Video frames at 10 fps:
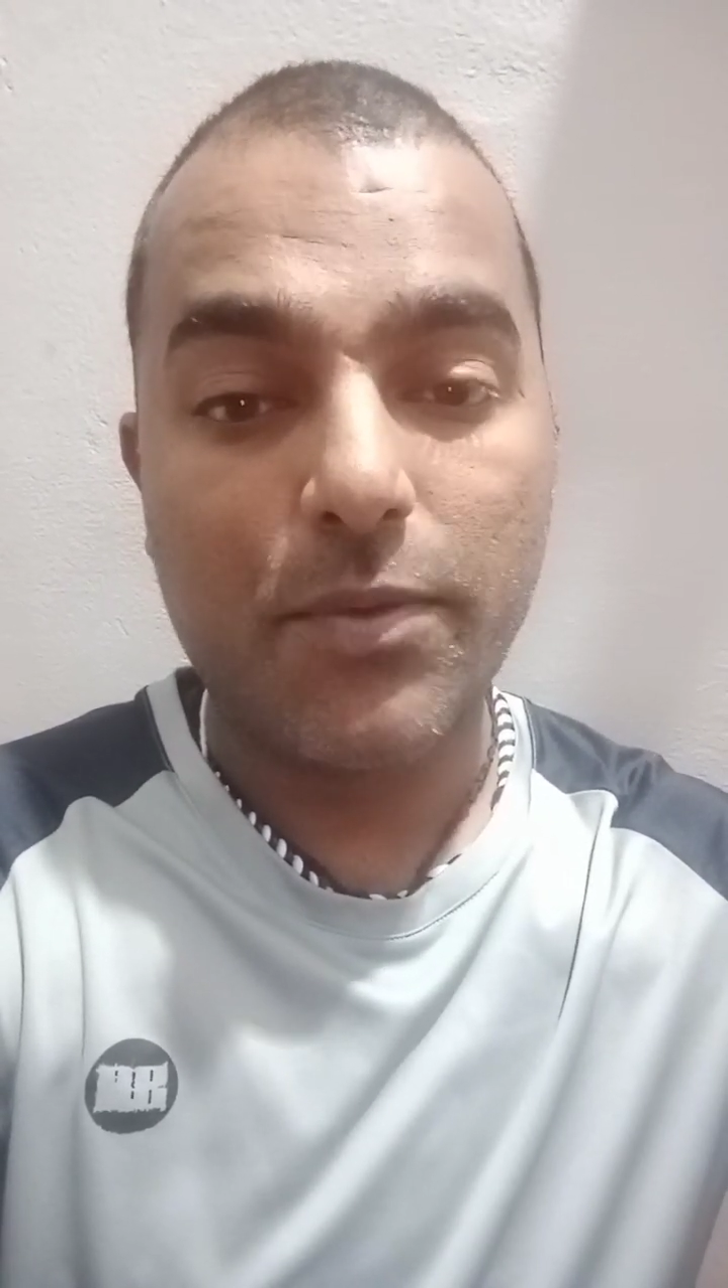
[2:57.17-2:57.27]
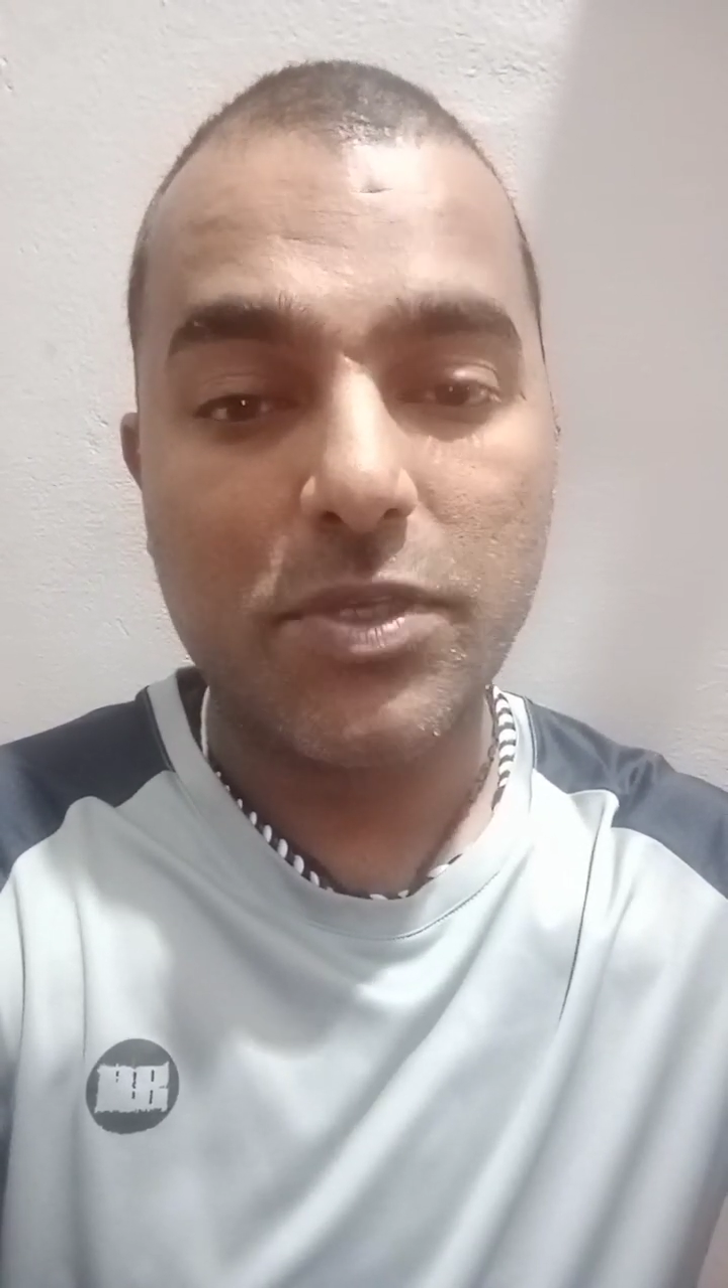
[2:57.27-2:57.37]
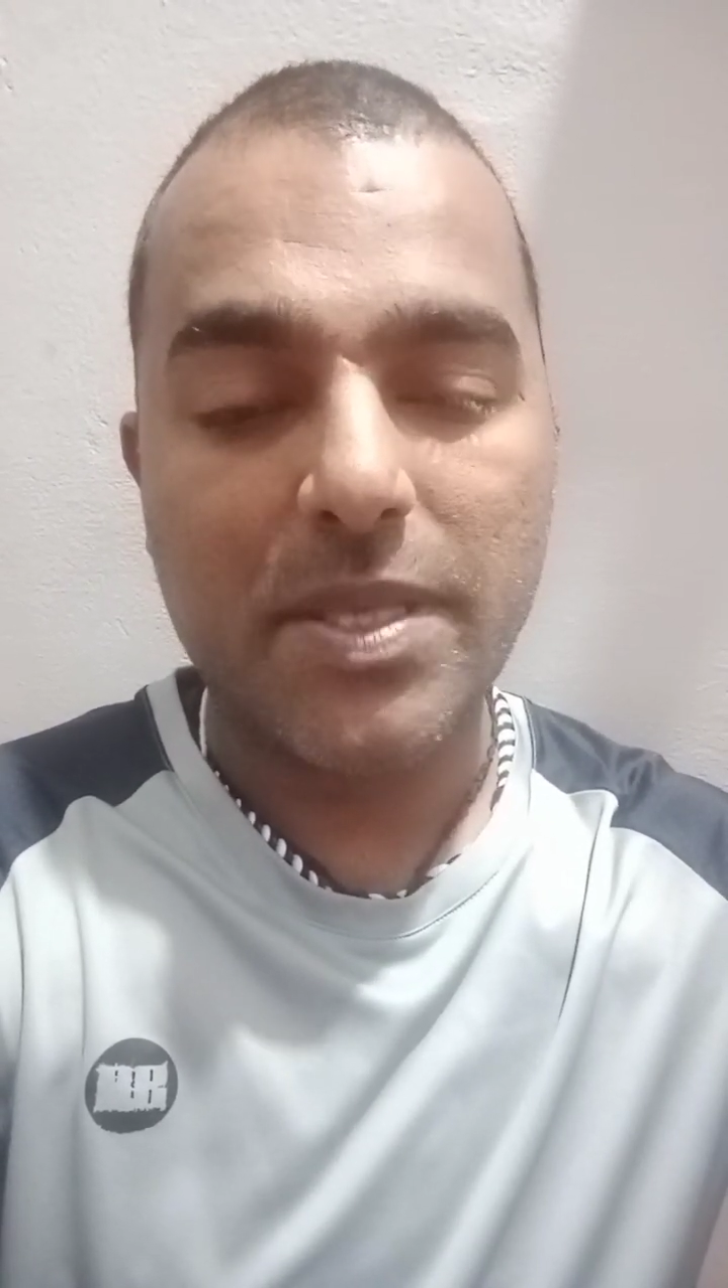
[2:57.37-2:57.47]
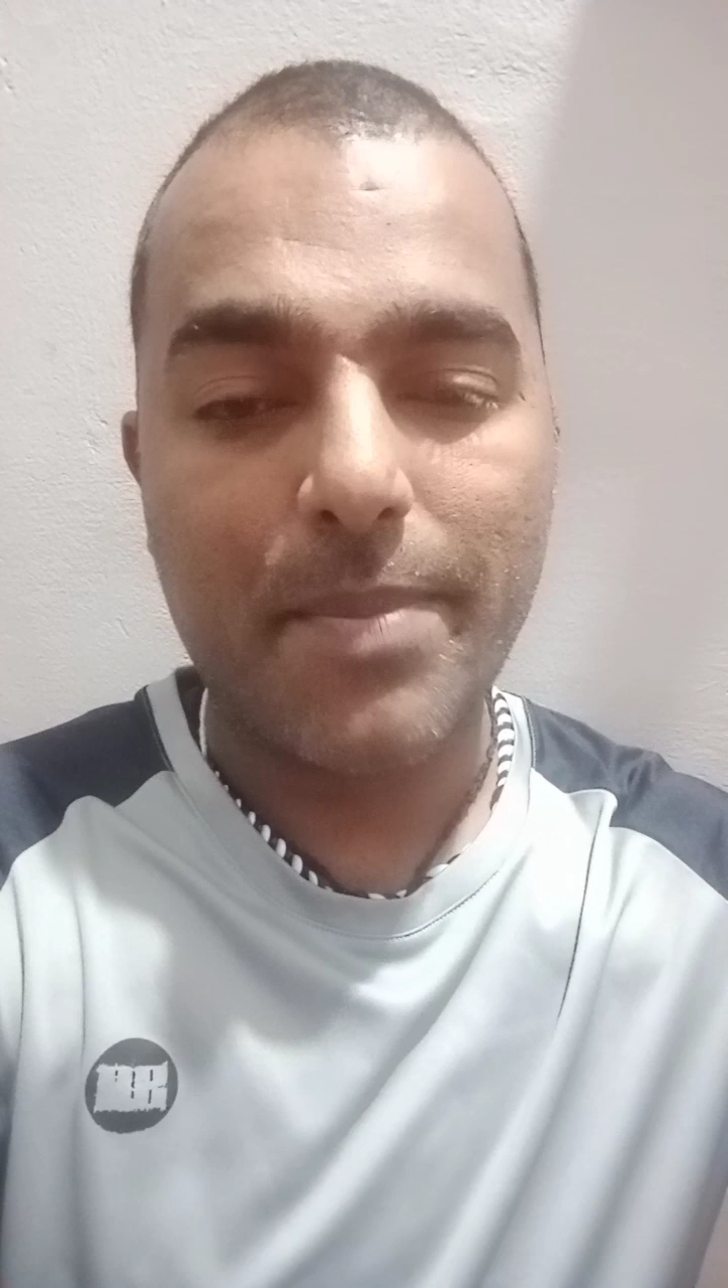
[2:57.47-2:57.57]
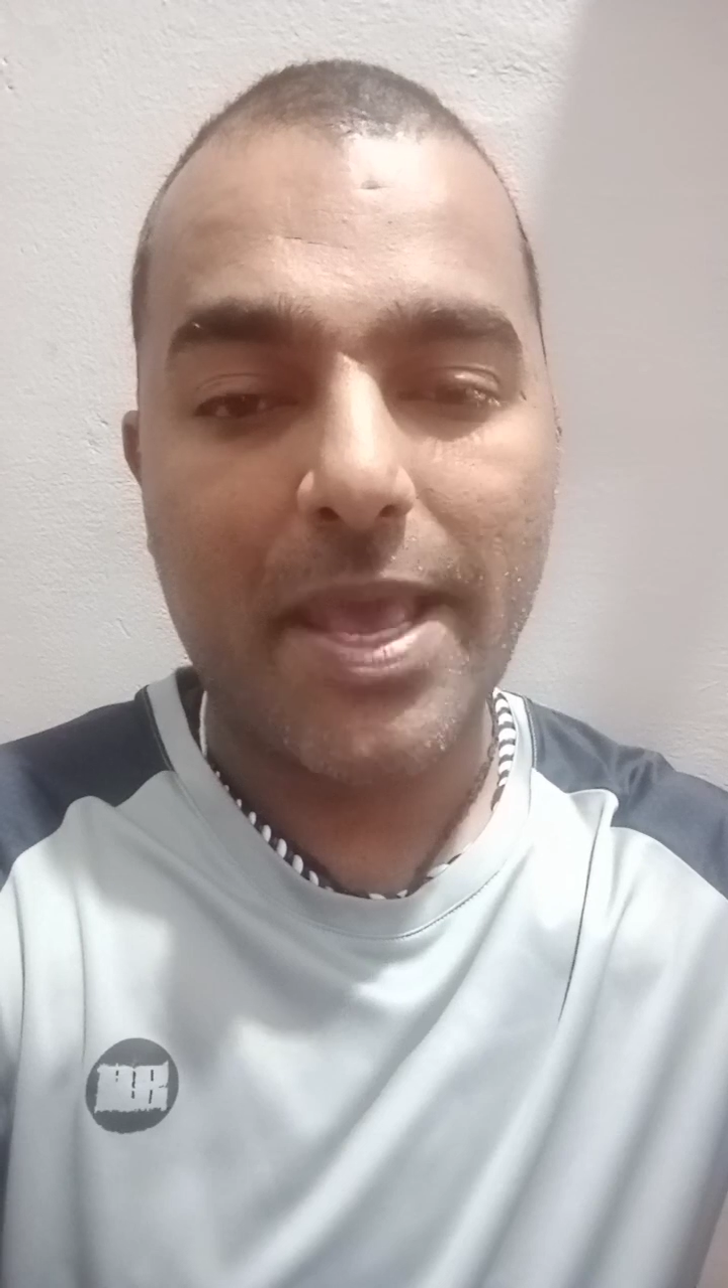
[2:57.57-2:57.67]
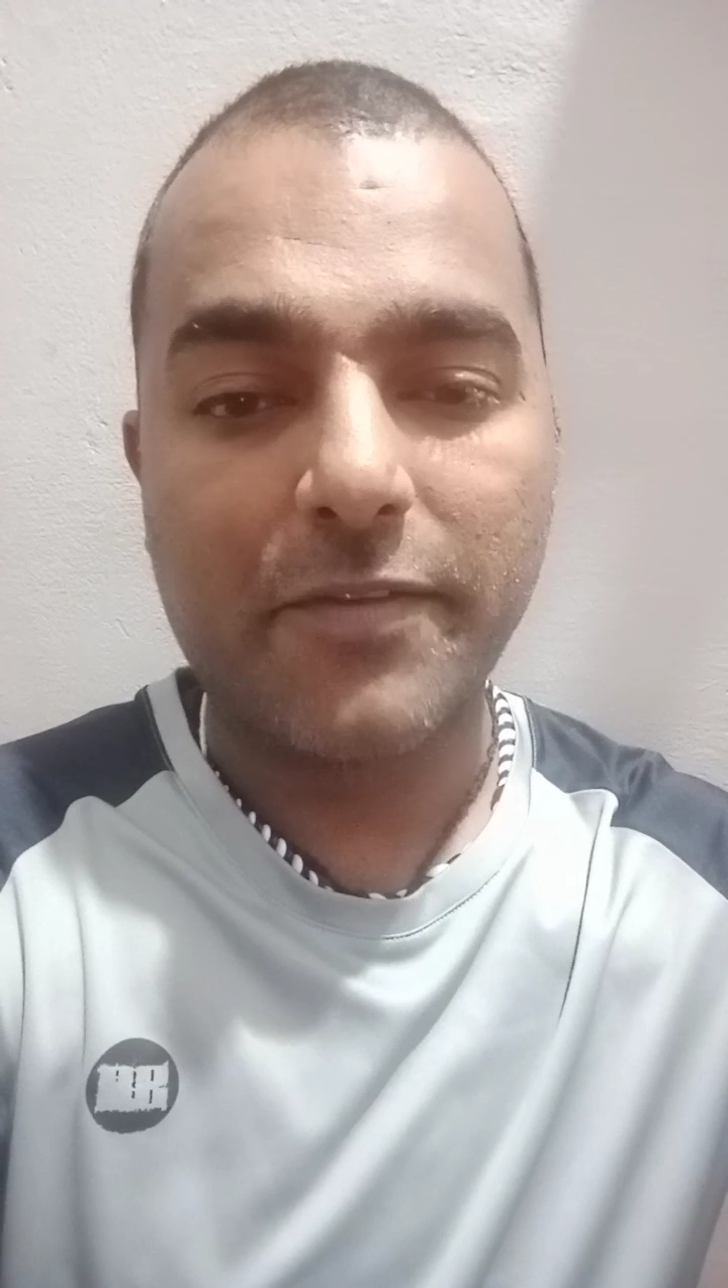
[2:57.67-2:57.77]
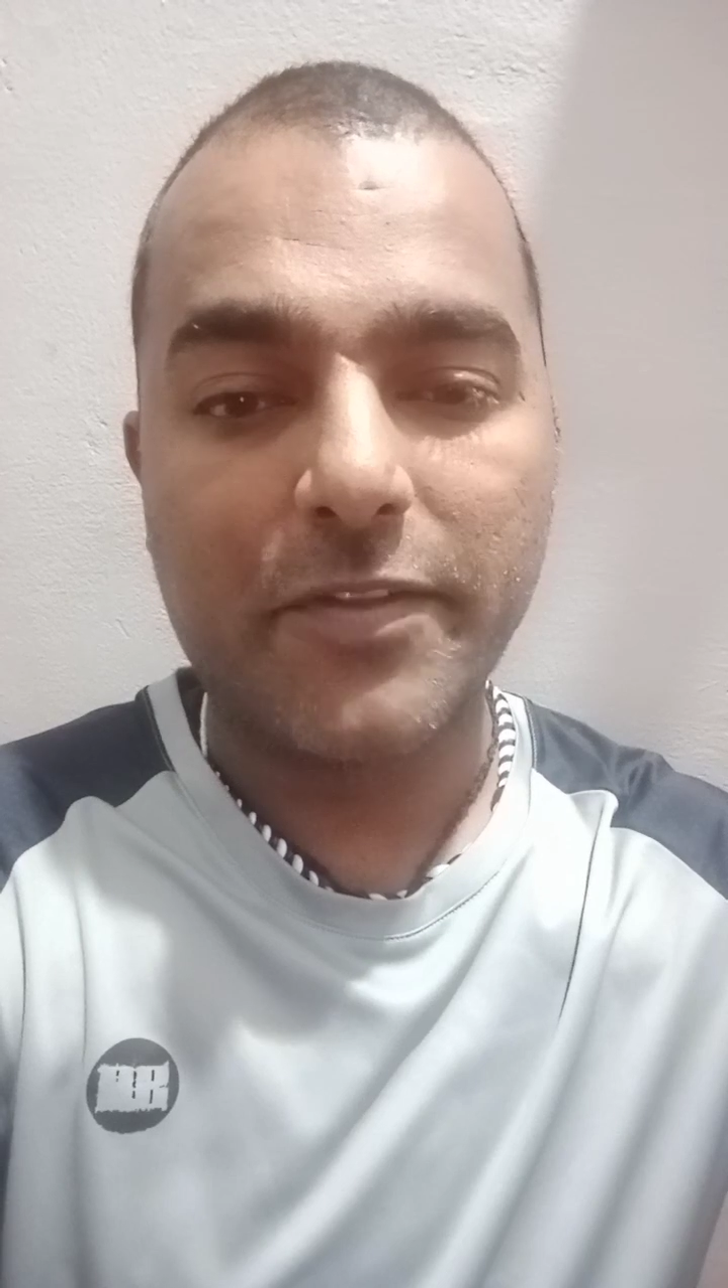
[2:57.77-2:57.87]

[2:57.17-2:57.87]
He was a man